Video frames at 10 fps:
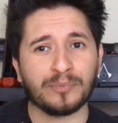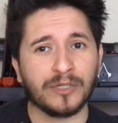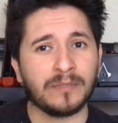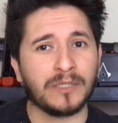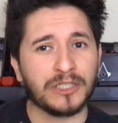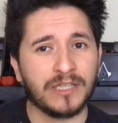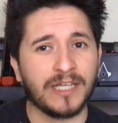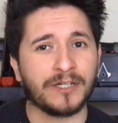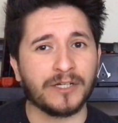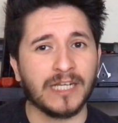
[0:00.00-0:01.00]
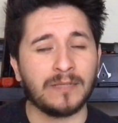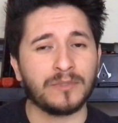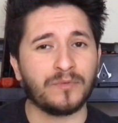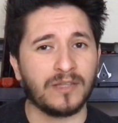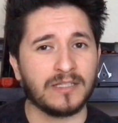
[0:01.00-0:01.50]
pretty much in later
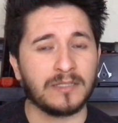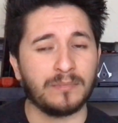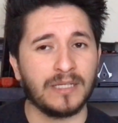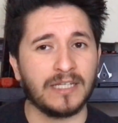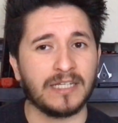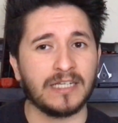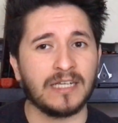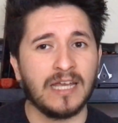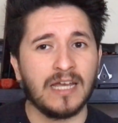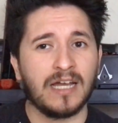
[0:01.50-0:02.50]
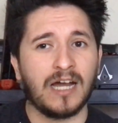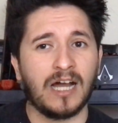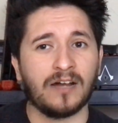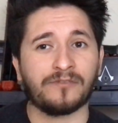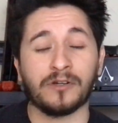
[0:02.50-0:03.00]
games with its ability
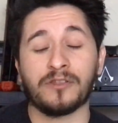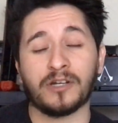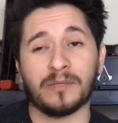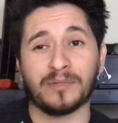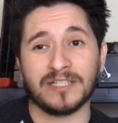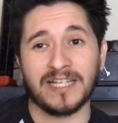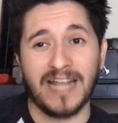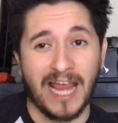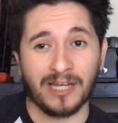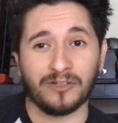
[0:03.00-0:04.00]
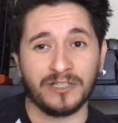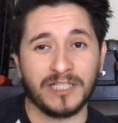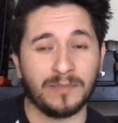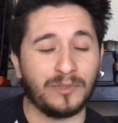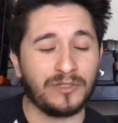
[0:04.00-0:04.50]
for a 30%
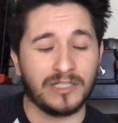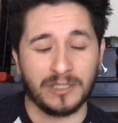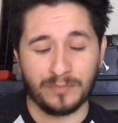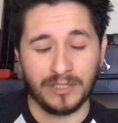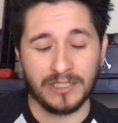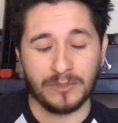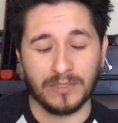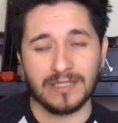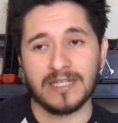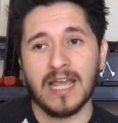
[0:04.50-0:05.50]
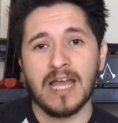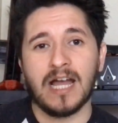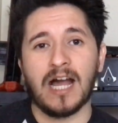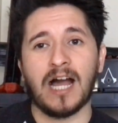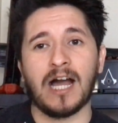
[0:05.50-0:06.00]
accuracy boost. It's pretty sweet.
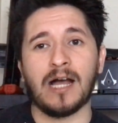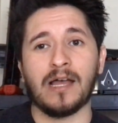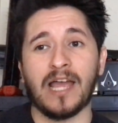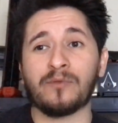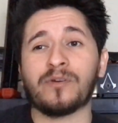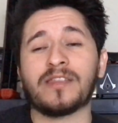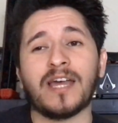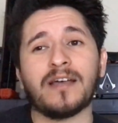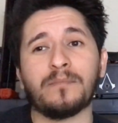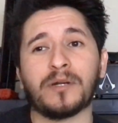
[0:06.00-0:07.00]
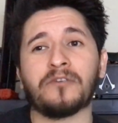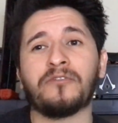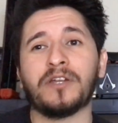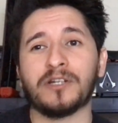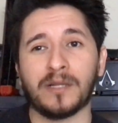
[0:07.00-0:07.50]
And with that,
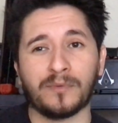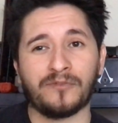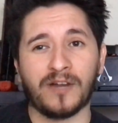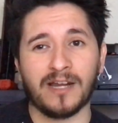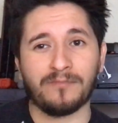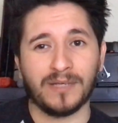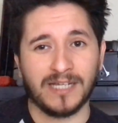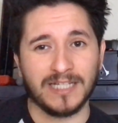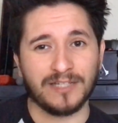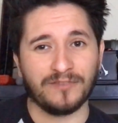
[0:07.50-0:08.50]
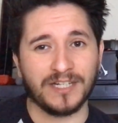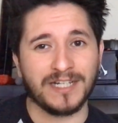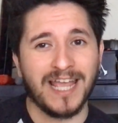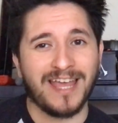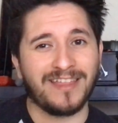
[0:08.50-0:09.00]
Butterfree, you're number 5 because of
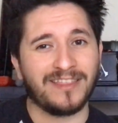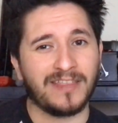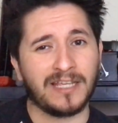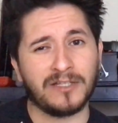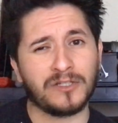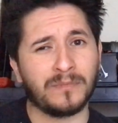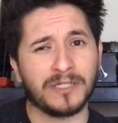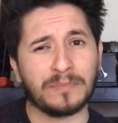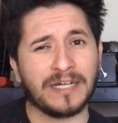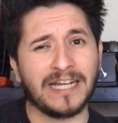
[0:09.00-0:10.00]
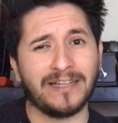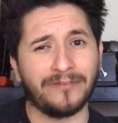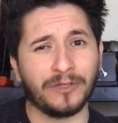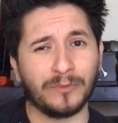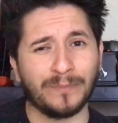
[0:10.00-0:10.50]
it. Thank you so much, buddy. I love